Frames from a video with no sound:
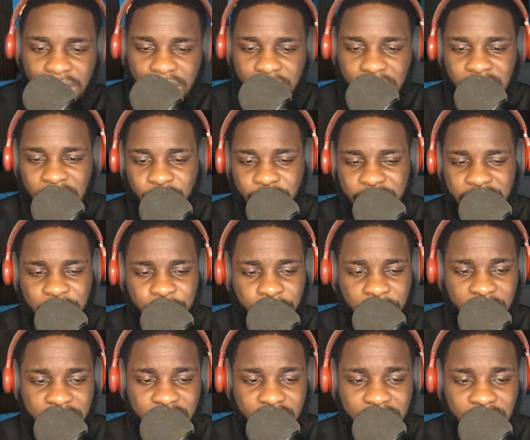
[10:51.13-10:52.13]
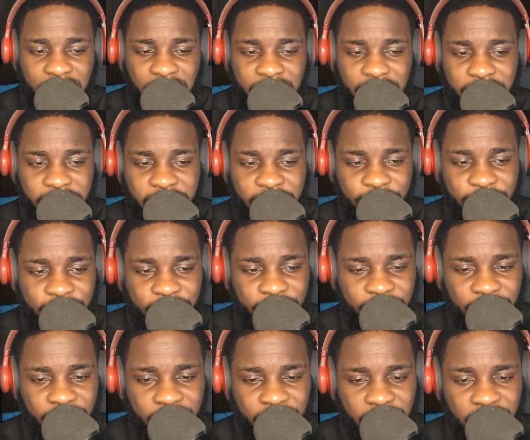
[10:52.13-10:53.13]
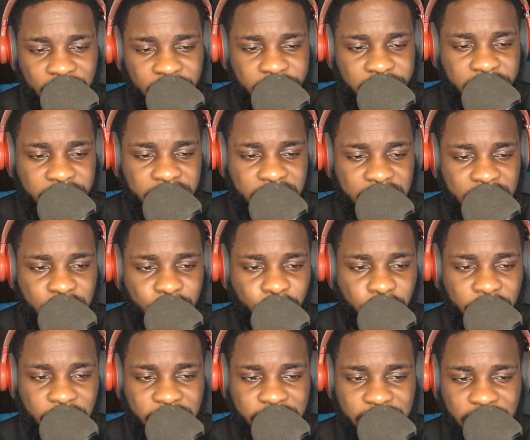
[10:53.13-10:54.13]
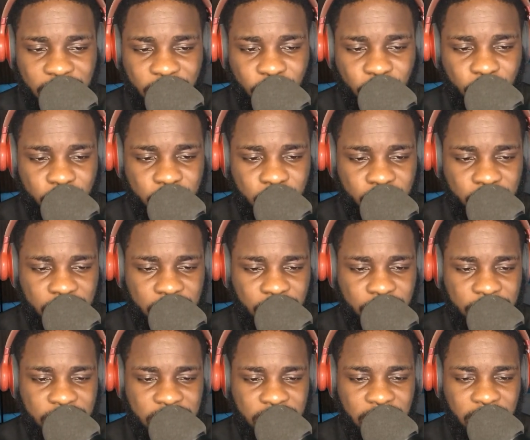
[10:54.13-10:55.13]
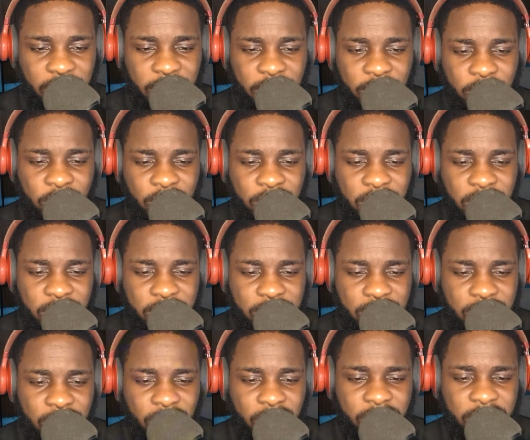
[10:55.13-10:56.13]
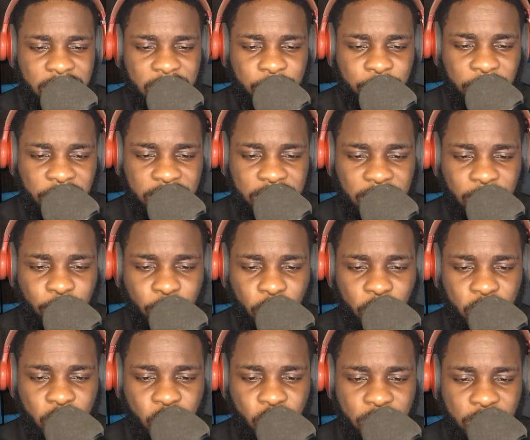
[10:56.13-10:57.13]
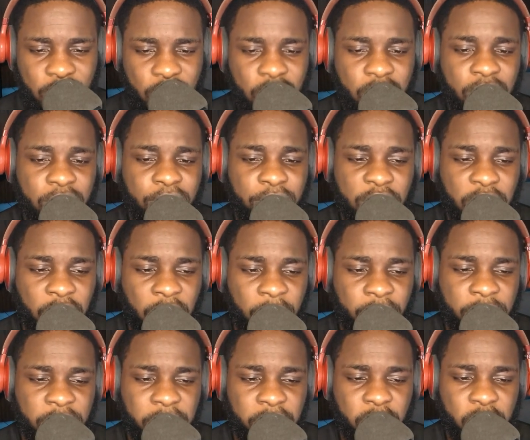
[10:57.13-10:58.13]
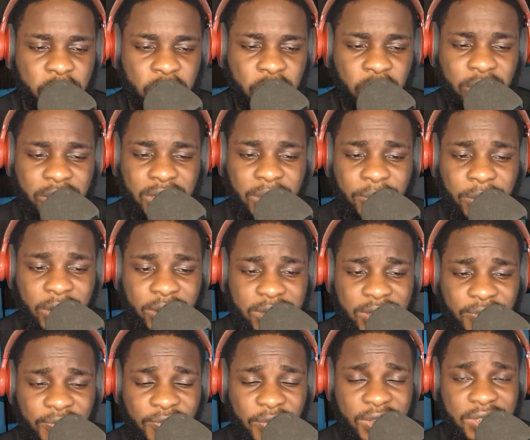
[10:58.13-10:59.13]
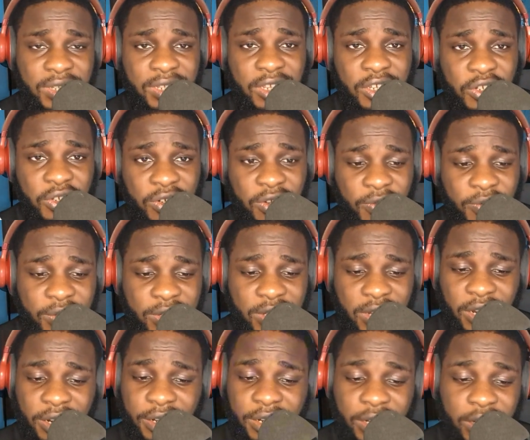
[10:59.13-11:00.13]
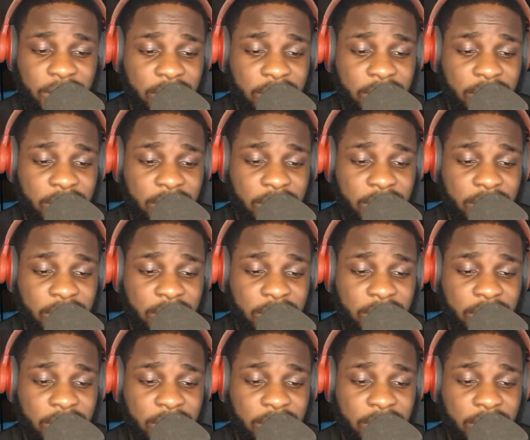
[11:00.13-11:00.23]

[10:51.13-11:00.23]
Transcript: Now with his personal life splashed across social media, Egonga's unexpected plot twist could become the most talked about investigation of his career.